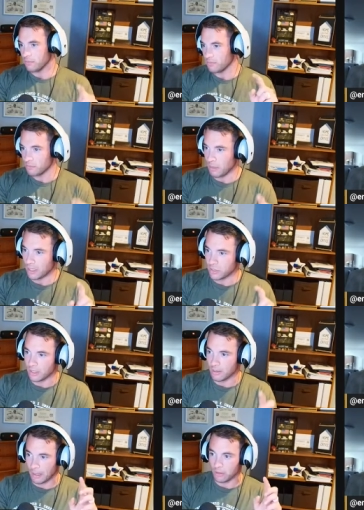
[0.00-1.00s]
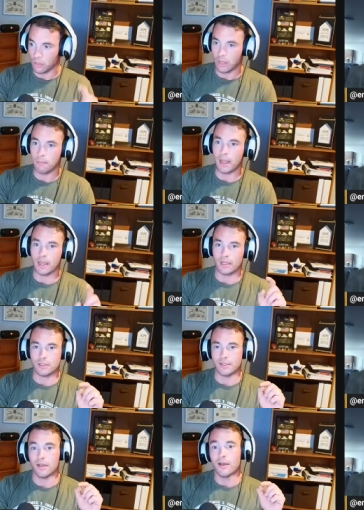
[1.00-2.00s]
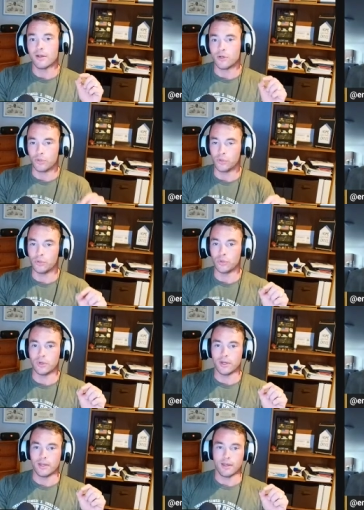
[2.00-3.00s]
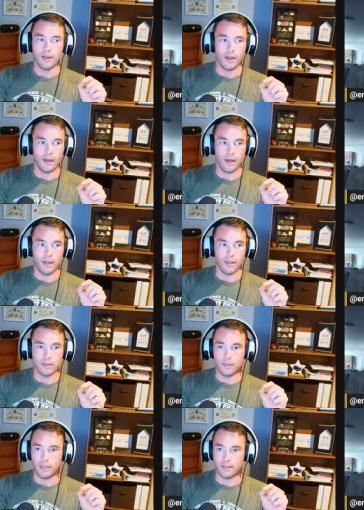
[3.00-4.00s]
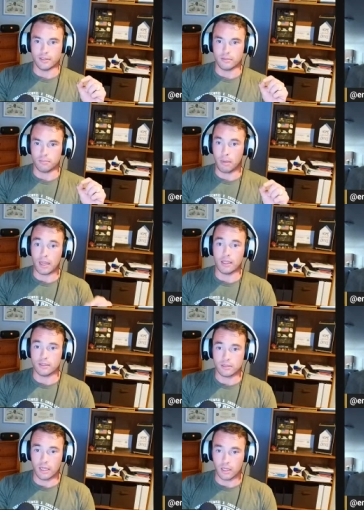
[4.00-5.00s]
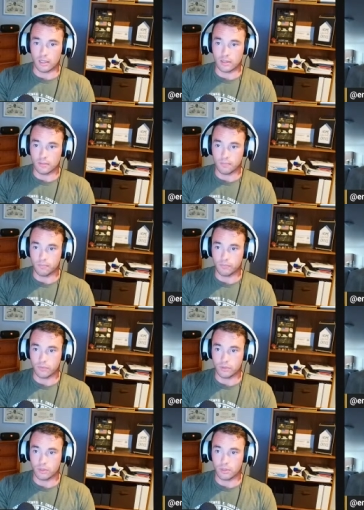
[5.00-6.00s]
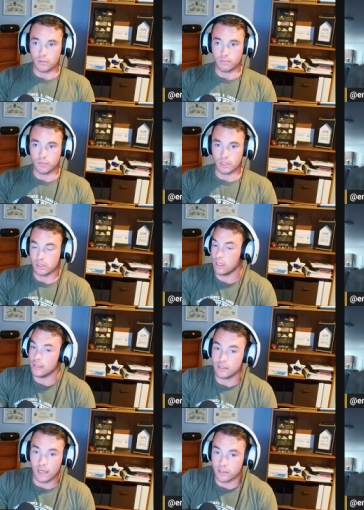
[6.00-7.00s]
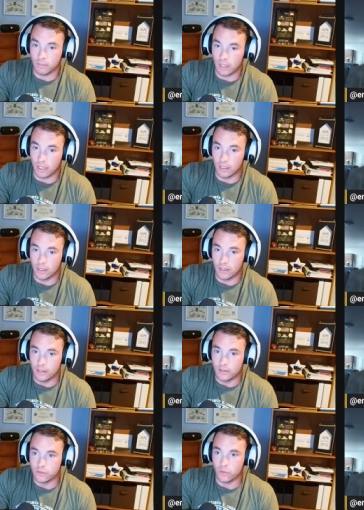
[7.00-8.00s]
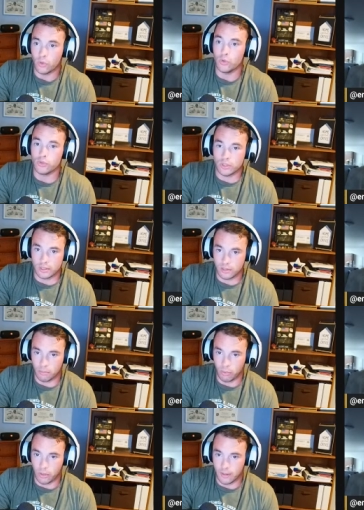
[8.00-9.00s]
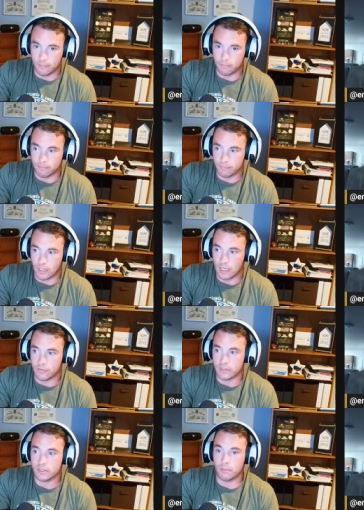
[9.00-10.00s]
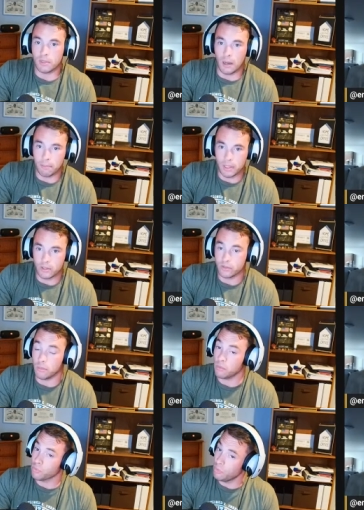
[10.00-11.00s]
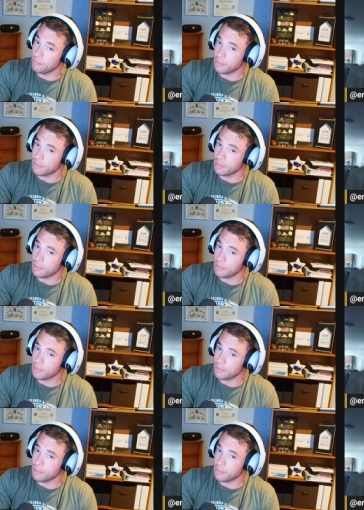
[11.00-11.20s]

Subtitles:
mentioned about looking back and see who uh, is backing the study, because studies cost money. So who's going to support it? And if it's some company or some group